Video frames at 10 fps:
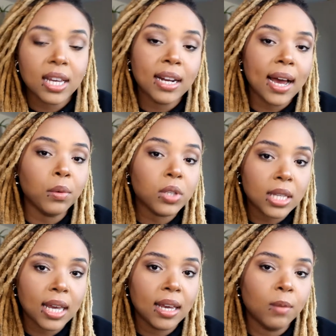And I will
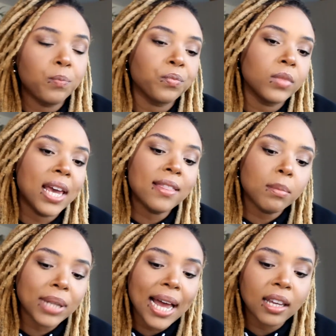say, in the
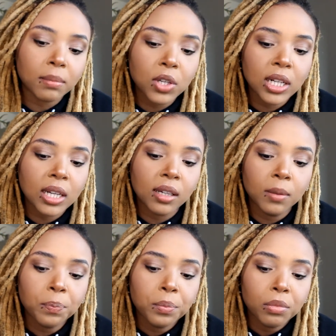black
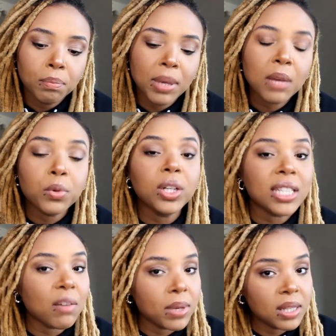community, big booties
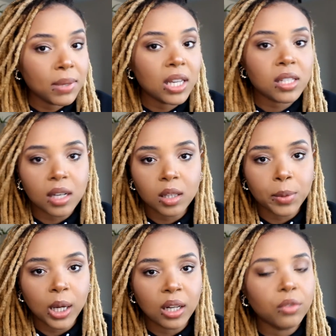have been being
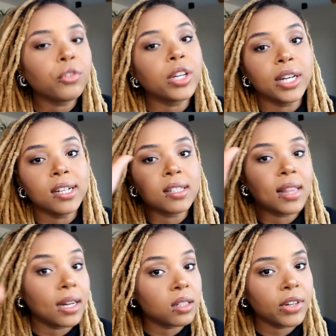celebrated for years.
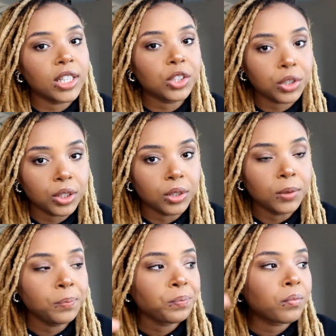That is very
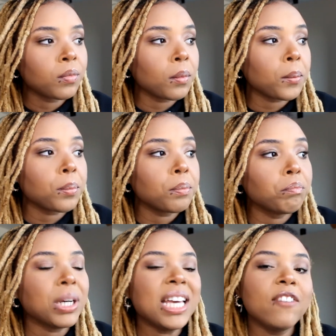true.
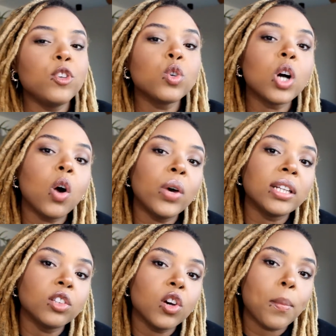But if you go
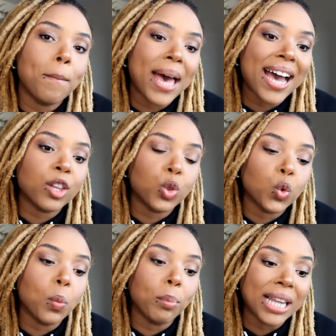and look back
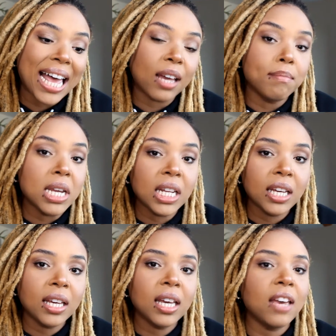through black
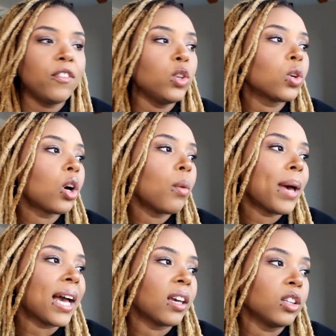media, if you go
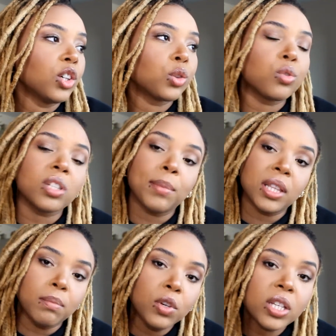back and look through some of
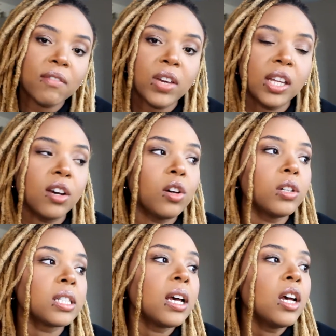the music
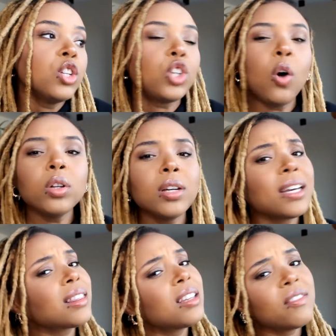videos, don't
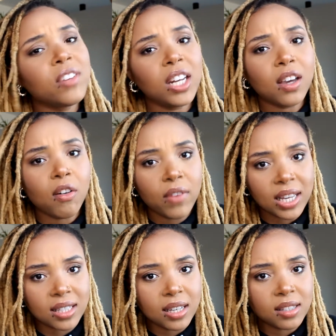look at the video
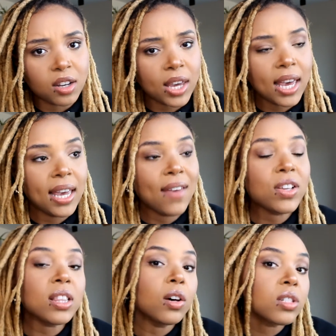vixens, okay?
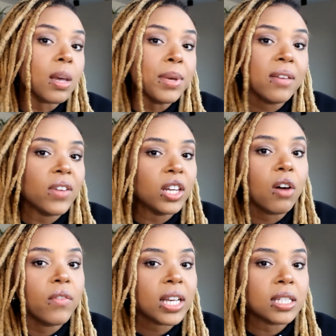Even though some of the
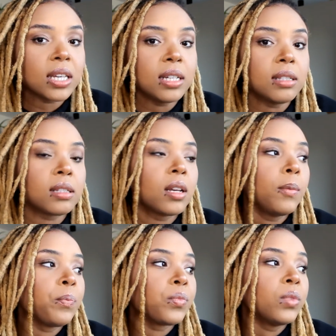video vixens
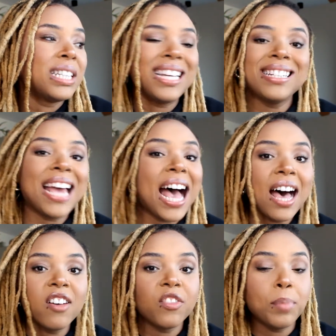didn't
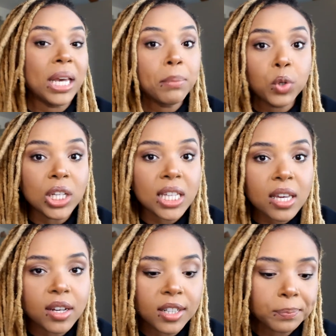have big booties
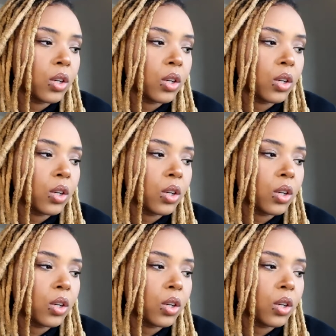either.